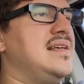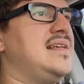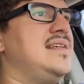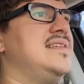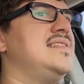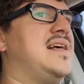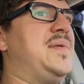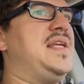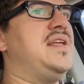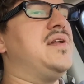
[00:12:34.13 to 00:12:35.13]
Because, I
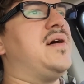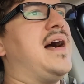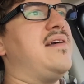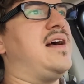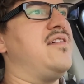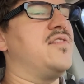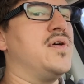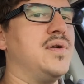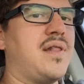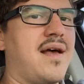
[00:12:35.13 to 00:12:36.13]
mean, I've
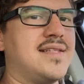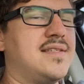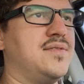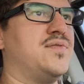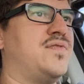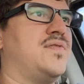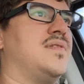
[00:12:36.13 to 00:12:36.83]
heard lots of